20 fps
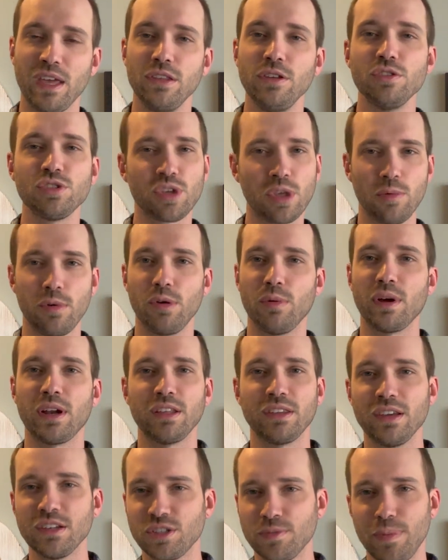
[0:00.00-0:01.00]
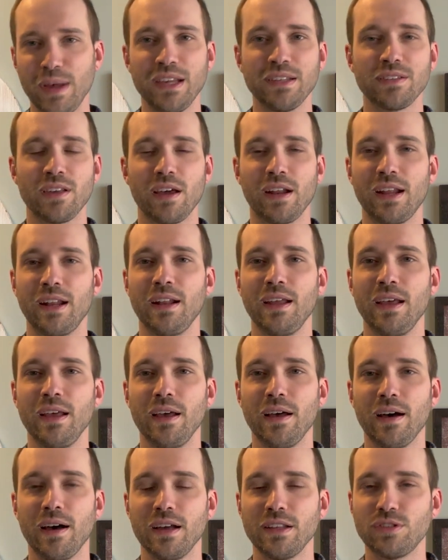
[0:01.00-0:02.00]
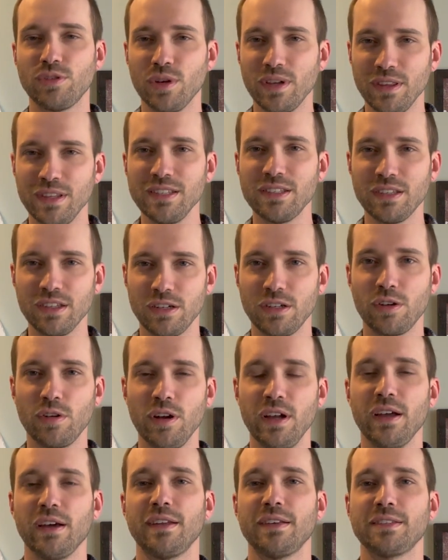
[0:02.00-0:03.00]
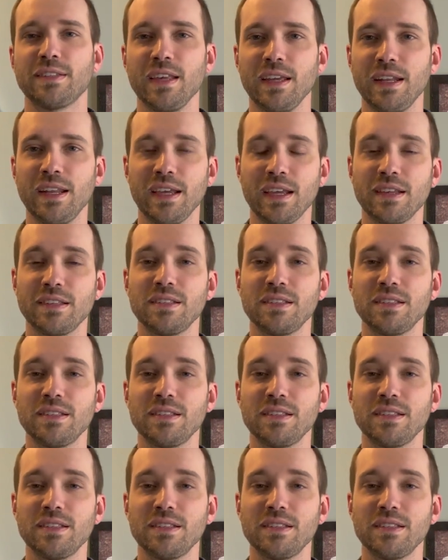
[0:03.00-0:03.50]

And usually we want to touch base on it to at least a degree on a Sunday,